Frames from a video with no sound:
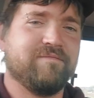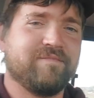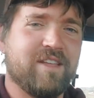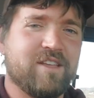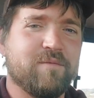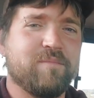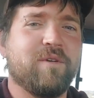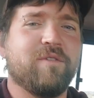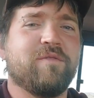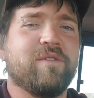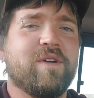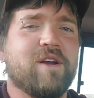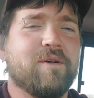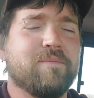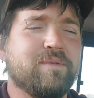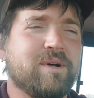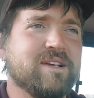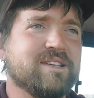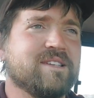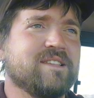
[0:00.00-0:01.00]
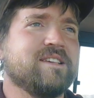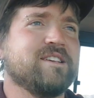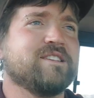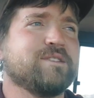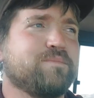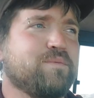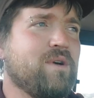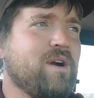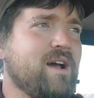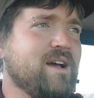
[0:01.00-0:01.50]
You'd be very pleasantly
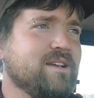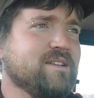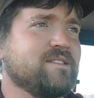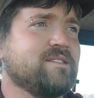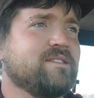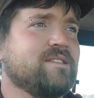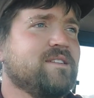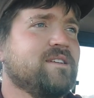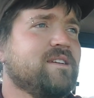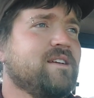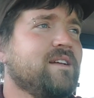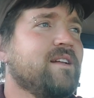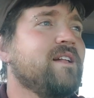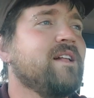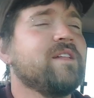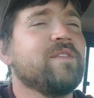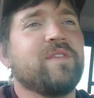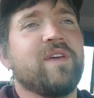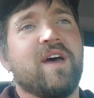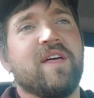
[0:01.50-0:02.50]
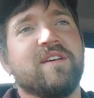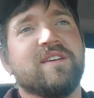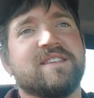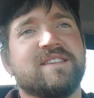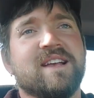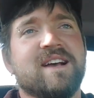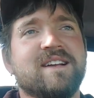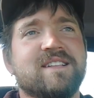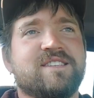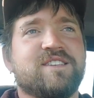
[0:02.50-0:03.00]
surprised. The other
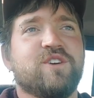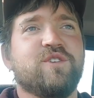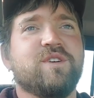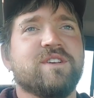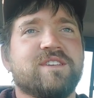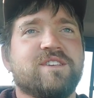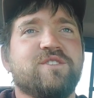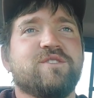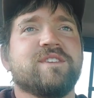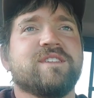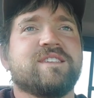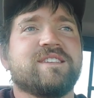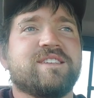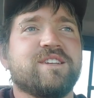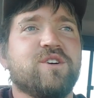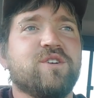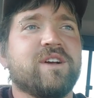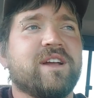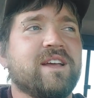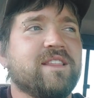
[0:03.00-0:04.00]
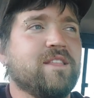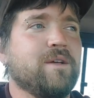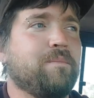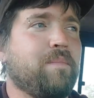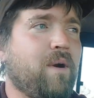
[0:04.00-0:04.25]
side too is you can still get the